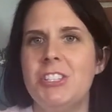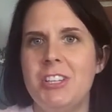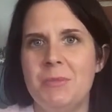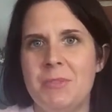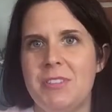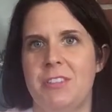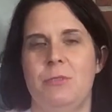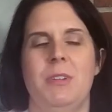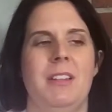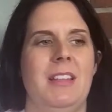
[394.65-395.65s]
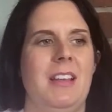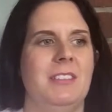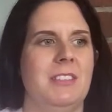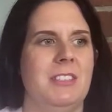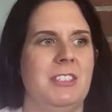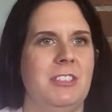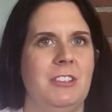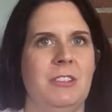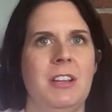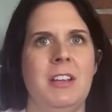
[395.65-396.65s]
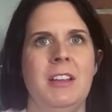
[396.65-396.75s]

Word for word: ships. It's what allows us to